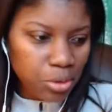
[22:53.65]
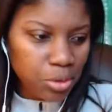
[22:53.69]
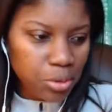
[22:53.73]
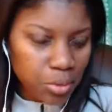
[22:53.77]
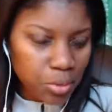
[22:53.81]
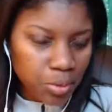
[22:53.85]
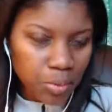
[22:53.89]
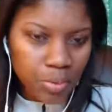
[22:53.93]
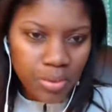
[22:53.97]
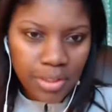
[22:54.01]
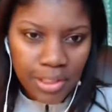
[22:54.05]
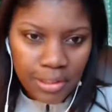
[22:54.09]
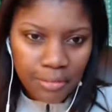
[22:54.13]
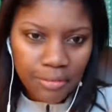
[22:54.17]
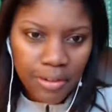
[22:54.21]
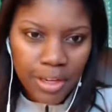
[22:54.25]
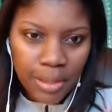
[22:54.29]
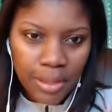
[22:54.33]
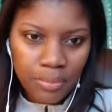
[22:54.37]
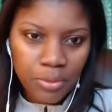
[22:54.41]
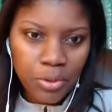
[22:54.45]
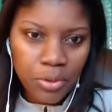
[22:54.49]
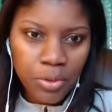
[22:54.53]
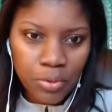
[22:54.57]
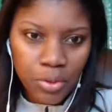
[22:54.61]

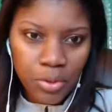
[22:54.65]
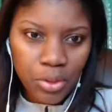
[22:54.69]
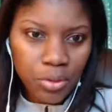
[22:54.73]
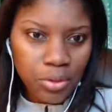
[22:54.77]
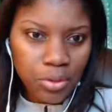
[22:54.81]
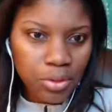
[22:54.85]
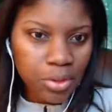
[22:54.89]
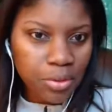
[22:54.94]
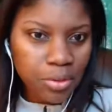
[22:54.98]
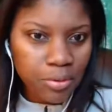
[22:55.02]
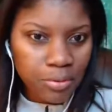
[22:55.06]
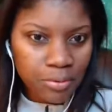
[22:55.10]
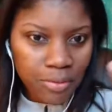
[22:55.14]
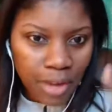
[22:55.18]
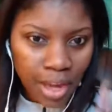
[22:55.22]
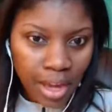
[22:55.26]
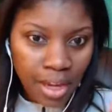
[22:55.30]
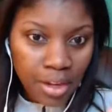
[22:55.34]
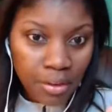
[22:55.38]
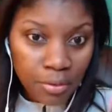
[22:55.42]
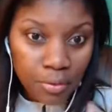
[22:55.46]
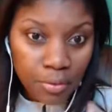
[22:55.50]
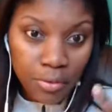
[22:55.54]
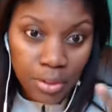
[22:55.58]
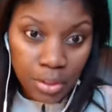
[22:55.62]
You took
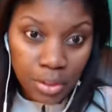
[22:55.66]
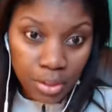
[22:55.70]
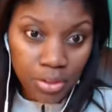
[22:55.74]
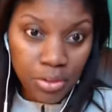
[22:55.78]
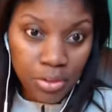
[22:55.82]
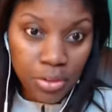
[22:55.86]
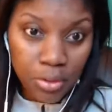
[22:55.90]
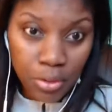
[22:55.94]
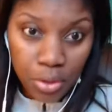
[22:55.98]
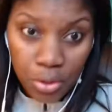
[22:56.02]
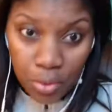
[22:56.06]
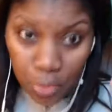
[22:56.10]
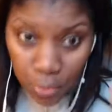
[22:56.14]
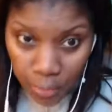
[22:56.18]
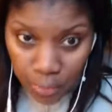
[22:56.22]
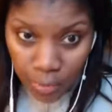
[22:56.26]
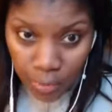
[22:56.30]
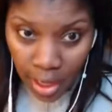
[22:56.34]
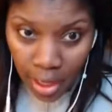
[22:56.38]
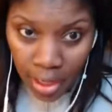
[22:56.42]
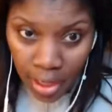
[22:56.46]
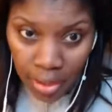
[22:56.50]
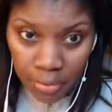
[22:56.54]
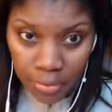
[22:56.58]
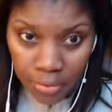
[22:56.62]
5
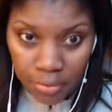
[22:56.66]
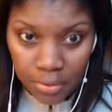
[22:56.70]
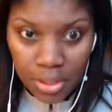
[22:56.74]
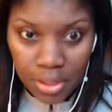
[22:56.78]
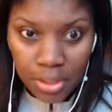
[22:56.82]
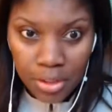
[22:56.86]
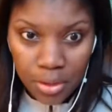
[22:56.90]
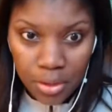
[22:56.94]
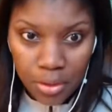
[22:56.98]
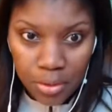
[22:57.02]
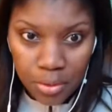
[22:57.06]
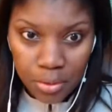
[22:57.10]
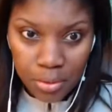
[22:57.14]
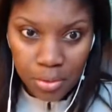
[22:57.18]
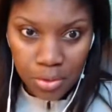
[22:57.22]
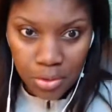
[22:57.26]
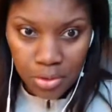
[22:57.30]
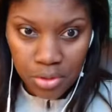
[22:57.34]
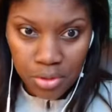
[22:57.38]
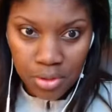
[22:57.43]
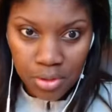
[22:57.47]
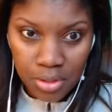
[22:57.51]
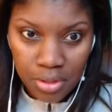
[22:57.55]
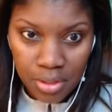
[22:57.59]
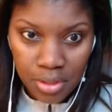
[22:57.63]

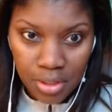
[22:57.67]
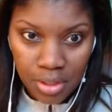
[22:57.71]
videos.